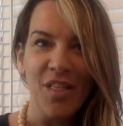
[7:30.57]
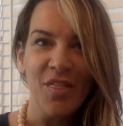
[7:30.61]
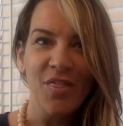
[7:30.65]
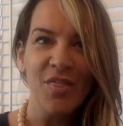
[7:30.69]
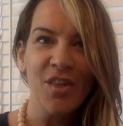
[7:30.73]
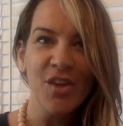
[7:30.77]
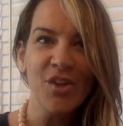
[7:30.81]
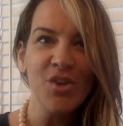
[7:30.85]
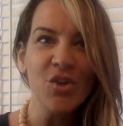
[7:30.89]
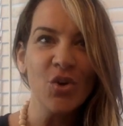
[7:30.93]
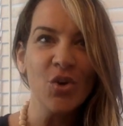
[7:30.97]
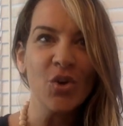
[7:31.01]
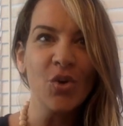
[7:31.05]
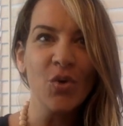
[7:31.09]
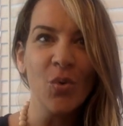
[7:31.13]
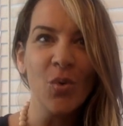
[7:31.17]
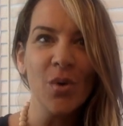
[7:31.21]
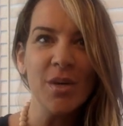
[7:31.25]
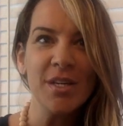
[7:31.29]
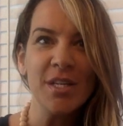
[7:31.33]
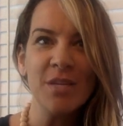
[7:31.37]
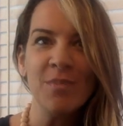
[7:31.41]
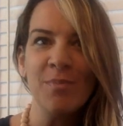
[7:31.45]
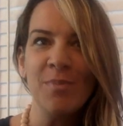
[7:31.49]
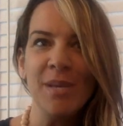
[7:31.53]
then you're
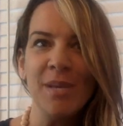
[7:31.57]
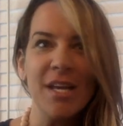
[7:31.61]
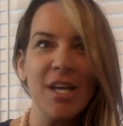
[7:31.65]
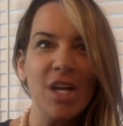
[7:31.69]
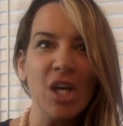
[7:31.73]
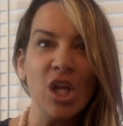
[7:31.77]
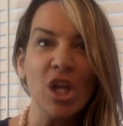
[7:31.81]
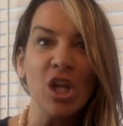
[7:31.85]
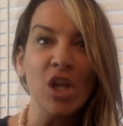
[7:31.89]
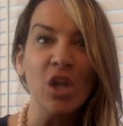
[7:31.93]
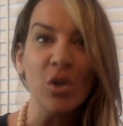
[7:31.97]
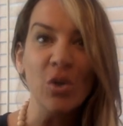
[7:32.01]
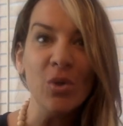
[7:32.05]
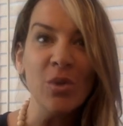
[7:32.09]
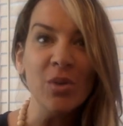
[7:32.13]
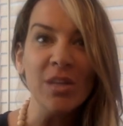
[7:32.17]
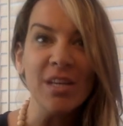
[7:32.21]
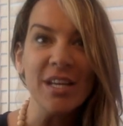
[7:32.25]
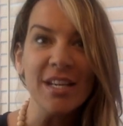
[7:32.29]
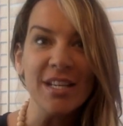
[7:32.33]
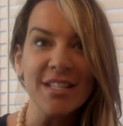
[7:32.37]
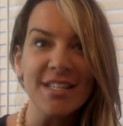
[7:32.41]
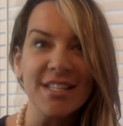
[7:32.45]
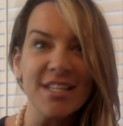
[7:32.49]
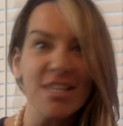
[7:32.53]
going to be
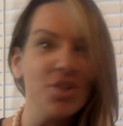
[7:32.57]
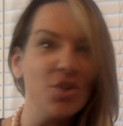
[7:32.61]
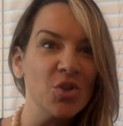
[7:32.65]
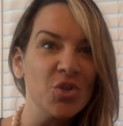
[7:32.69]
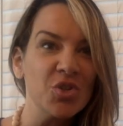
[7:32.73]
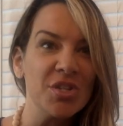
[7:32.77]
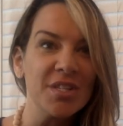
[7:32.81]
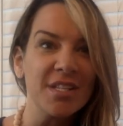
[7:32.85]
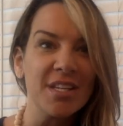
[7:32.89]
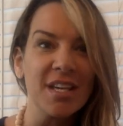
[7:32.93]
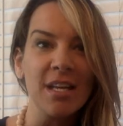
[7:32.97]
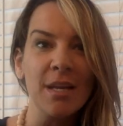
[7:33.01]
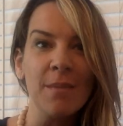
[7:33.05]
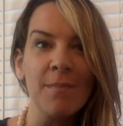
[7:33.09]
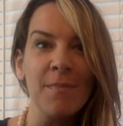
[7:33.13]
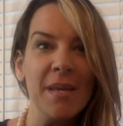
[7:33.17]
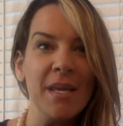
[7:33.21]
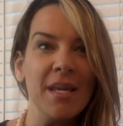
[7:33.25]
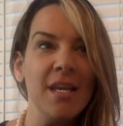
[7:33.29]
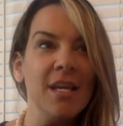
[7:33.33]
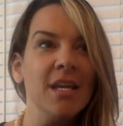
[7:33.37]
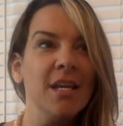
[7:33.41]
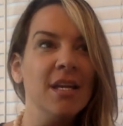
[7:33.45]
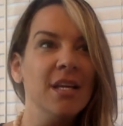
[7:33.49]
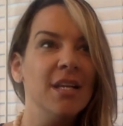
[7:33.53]
clueless and you're just going to
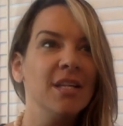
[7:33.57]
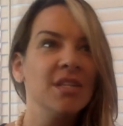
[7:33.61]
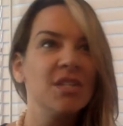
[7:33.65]
be